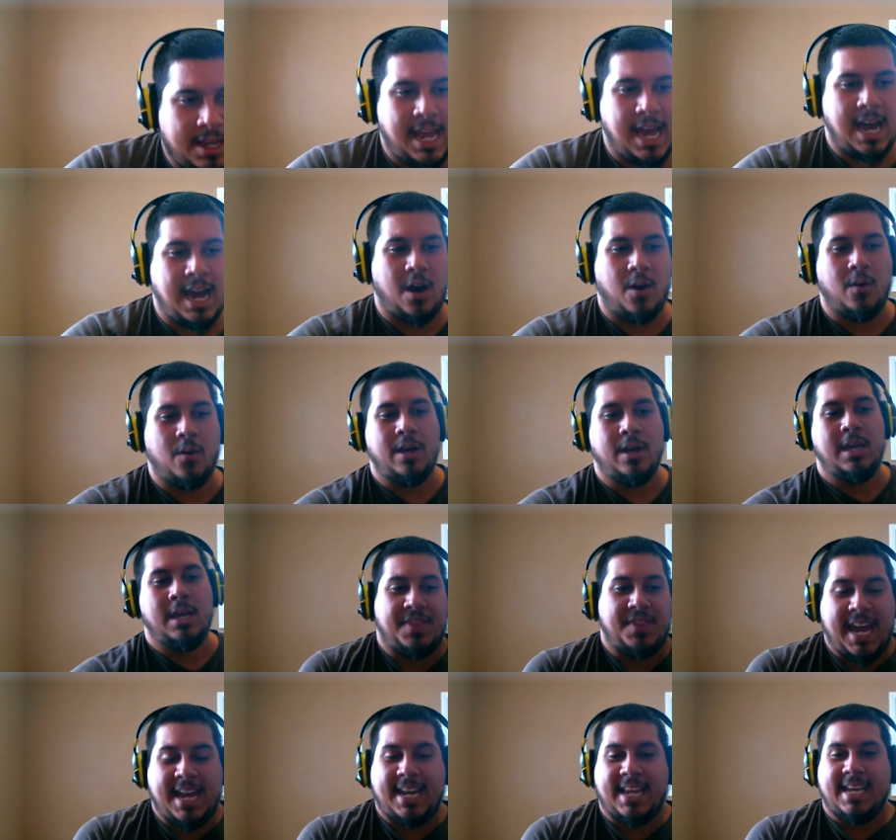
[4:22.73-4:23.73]
Now,
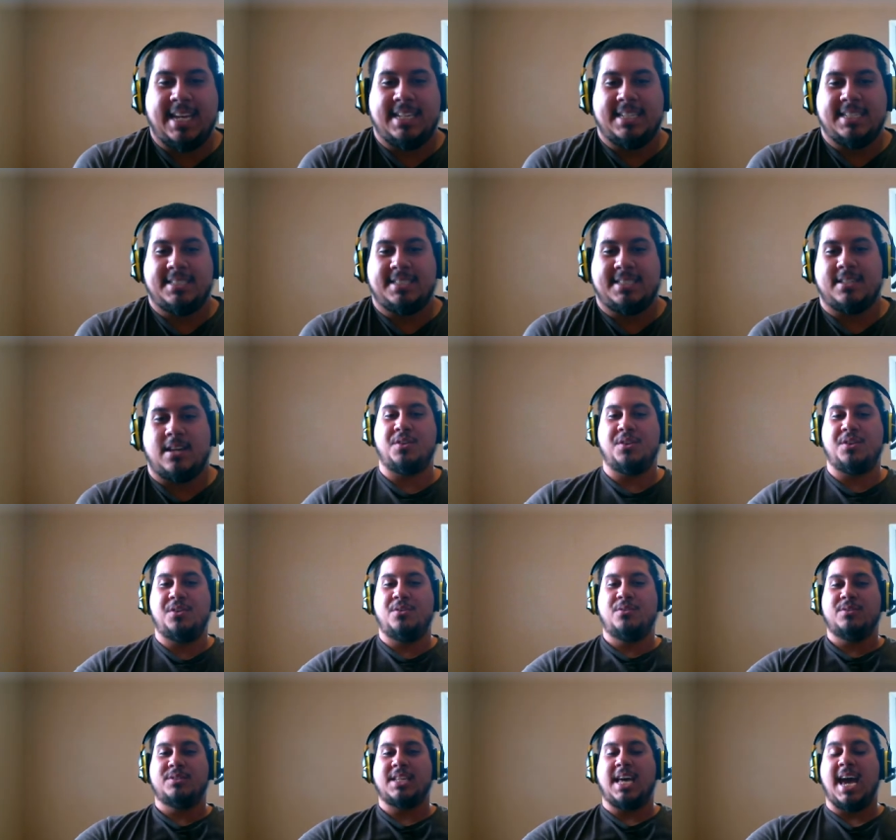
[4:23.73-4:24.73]
that is the
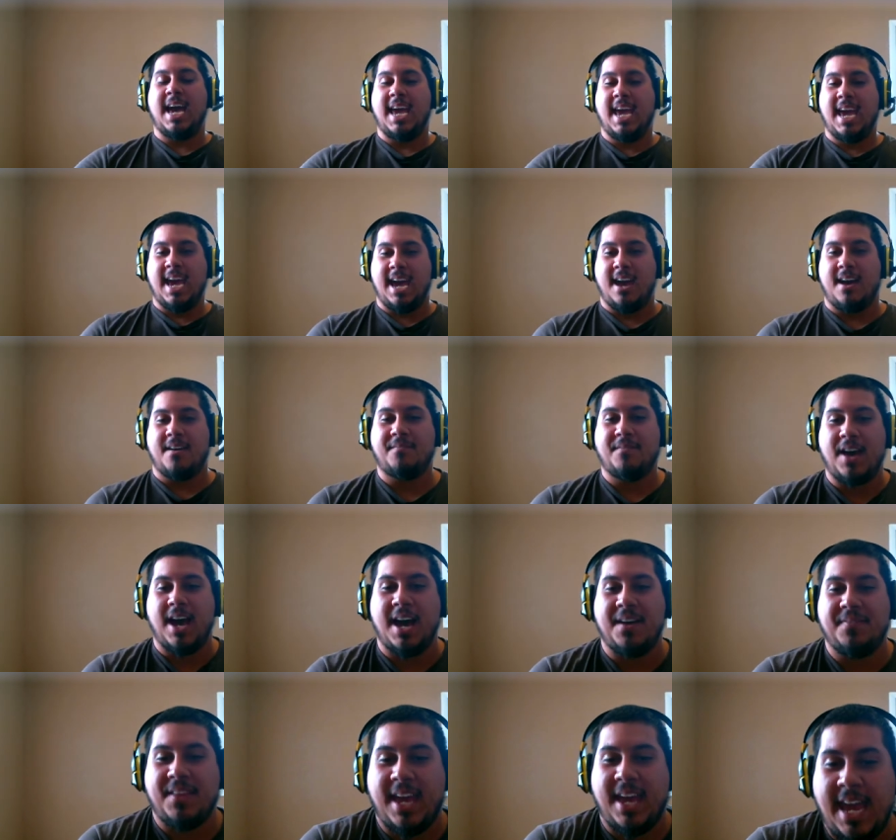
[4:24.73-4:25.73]
news I have
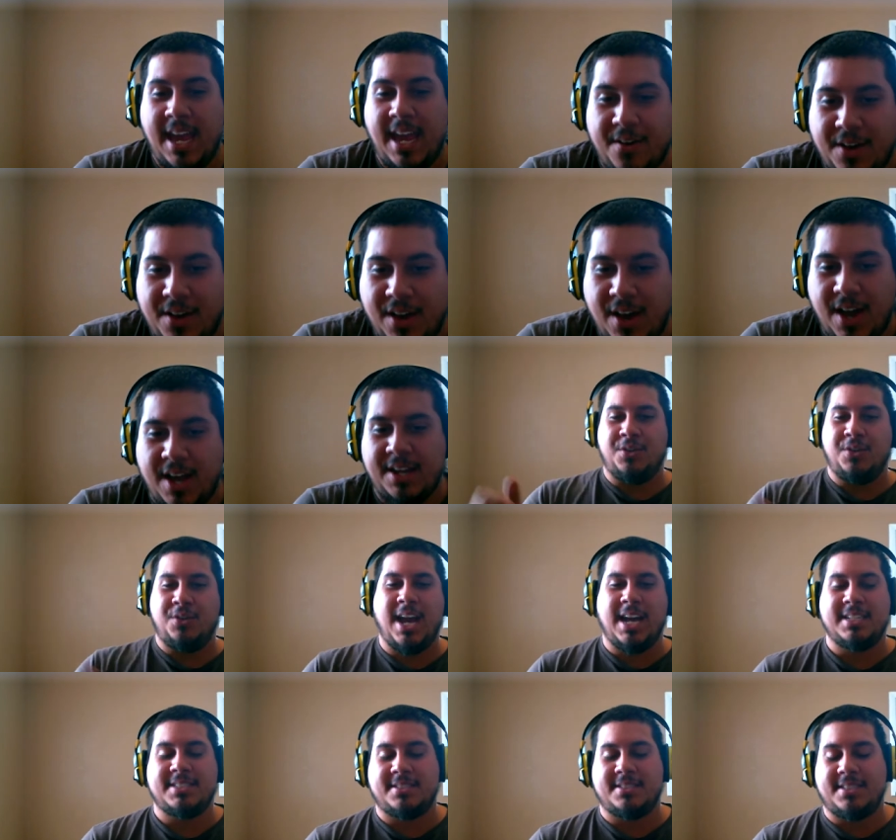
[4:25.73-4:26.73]
on the Ayer cut. Do you
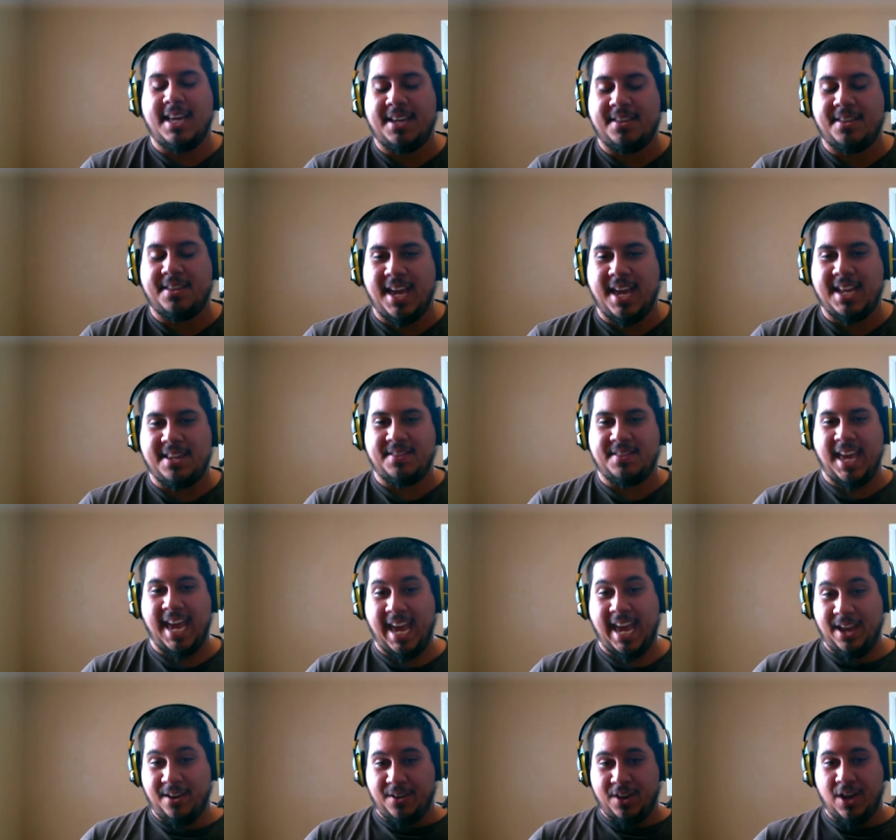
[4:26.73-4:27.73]
guys think that the
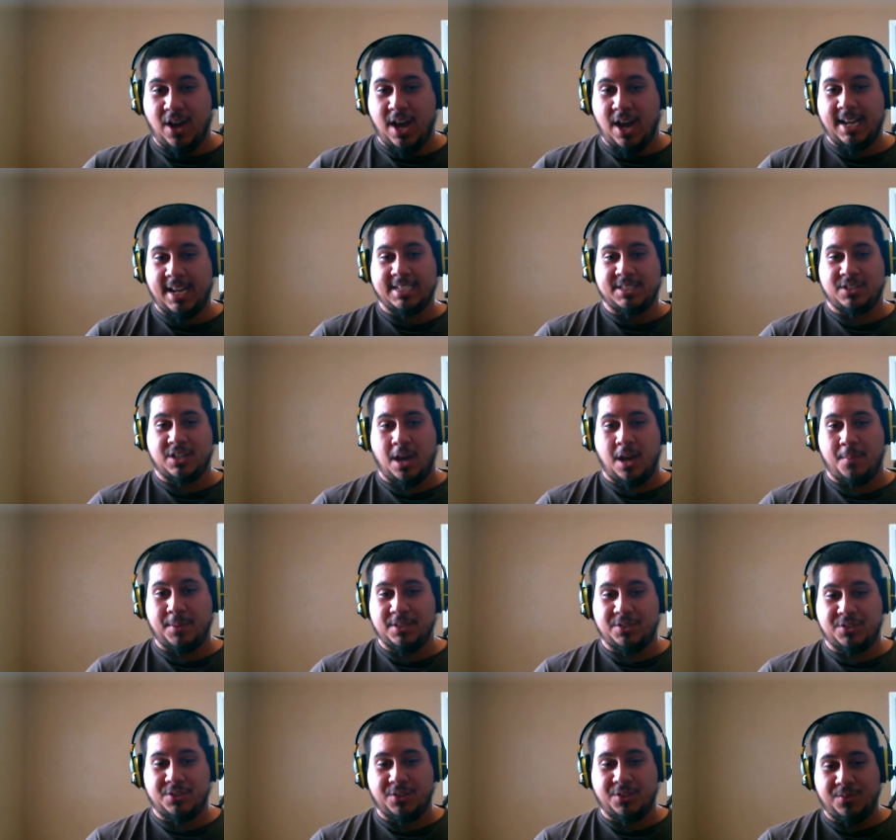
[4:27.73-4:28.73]
Ayer cut is
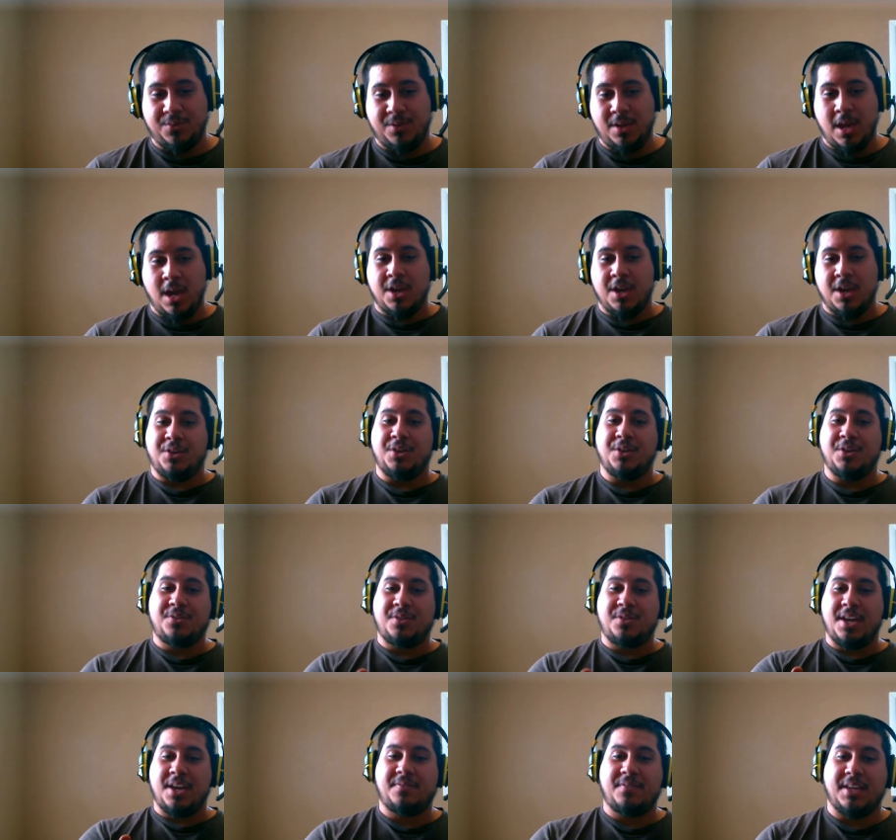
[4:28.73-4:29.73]
coming soon? Do you
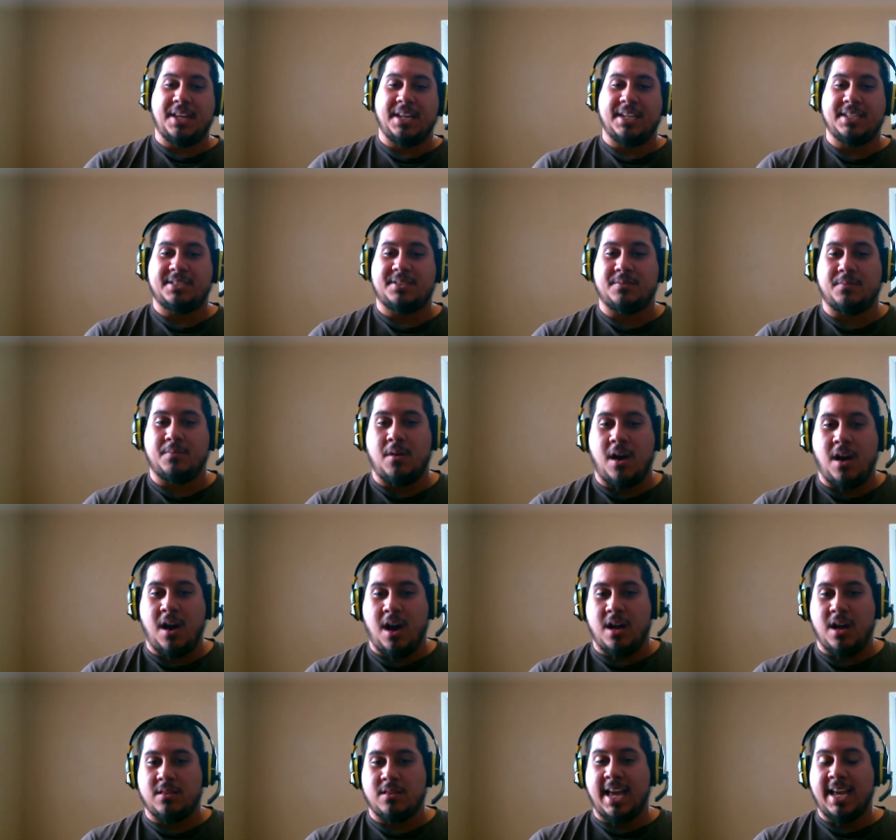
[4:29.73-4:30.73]
think that it's
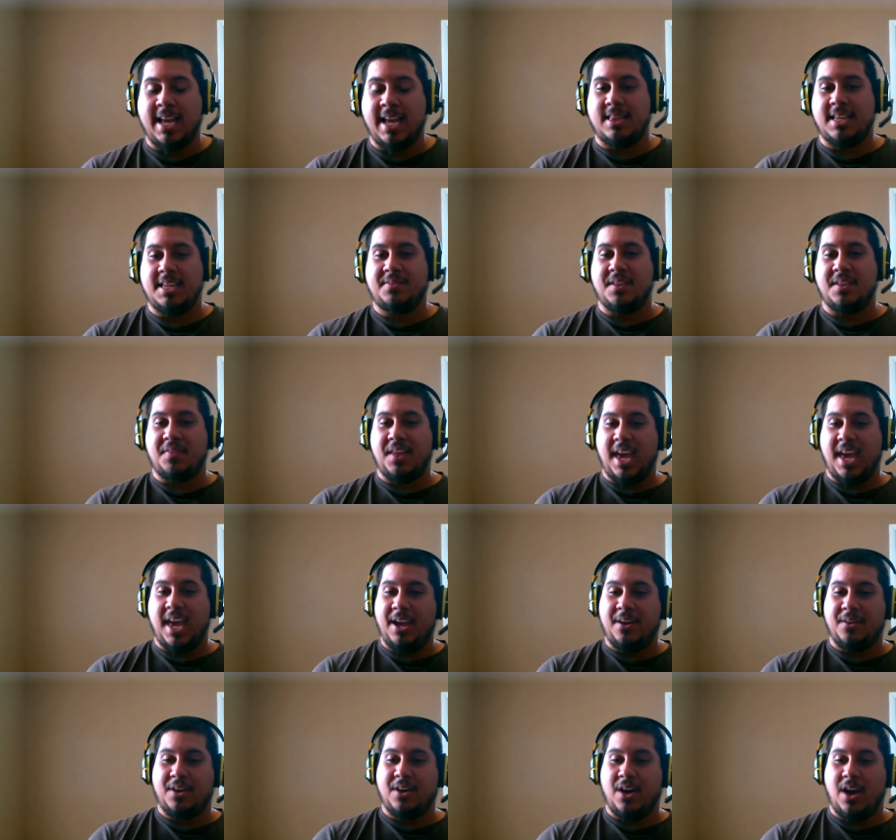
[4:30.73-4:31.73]
uh, likely that the
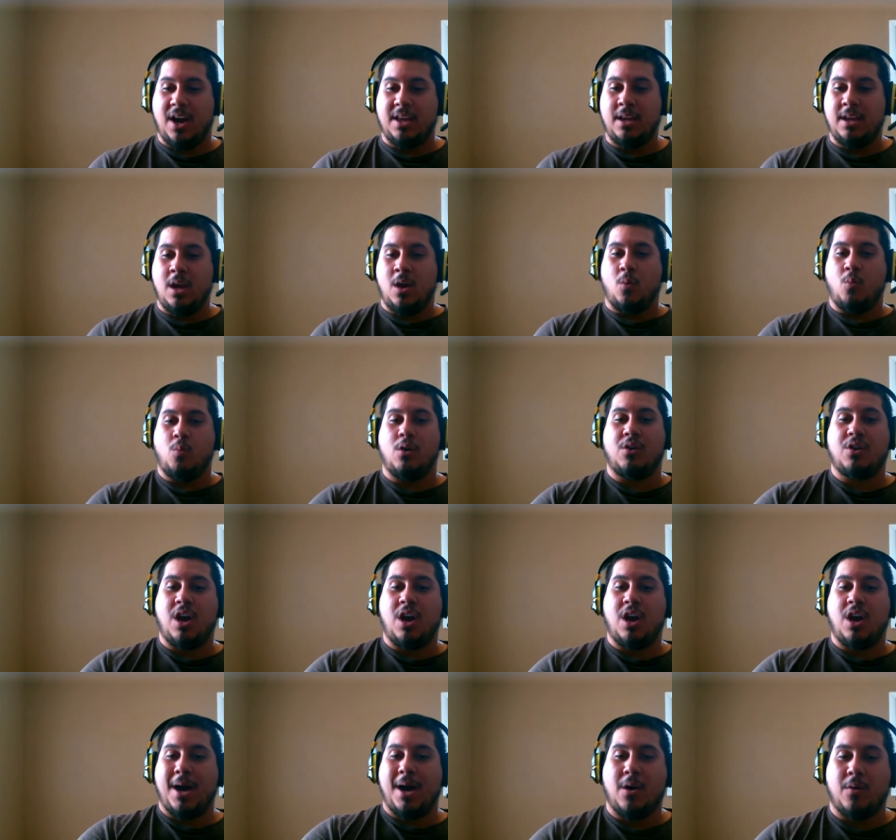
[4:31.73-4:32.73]
Ayer cut will
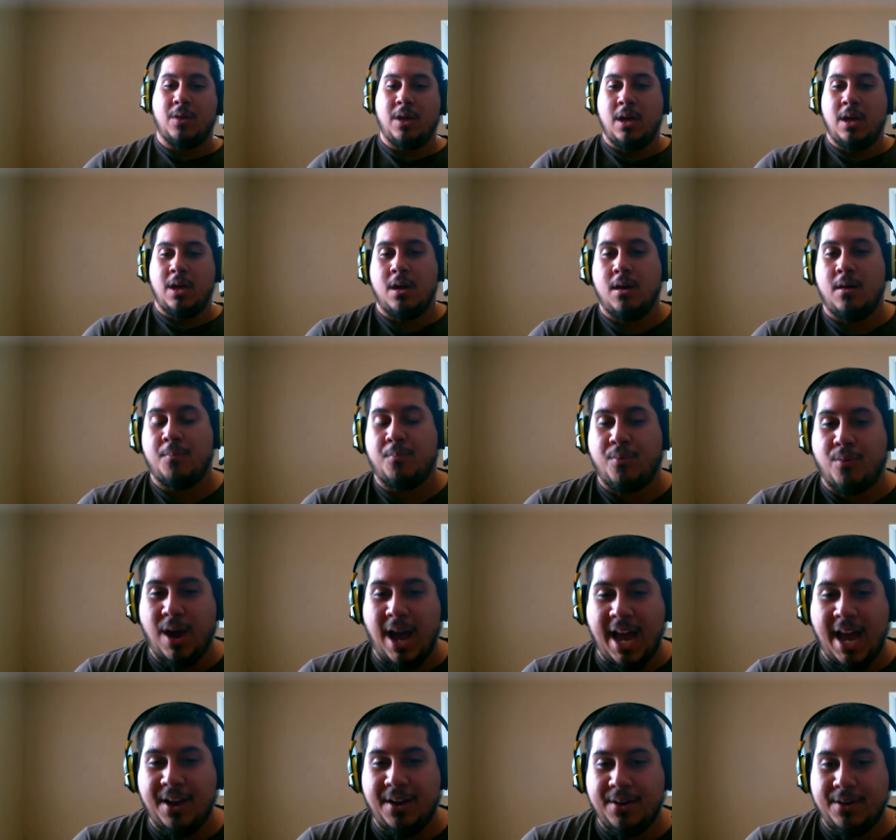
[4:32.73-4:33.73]
come out
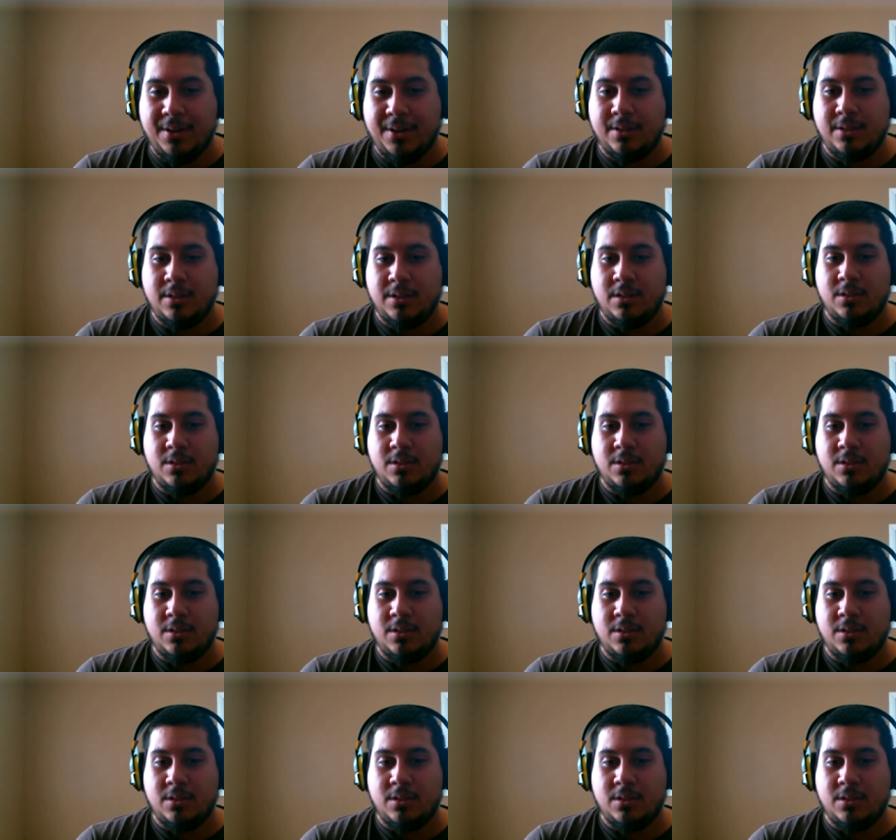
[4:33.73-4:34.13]
prior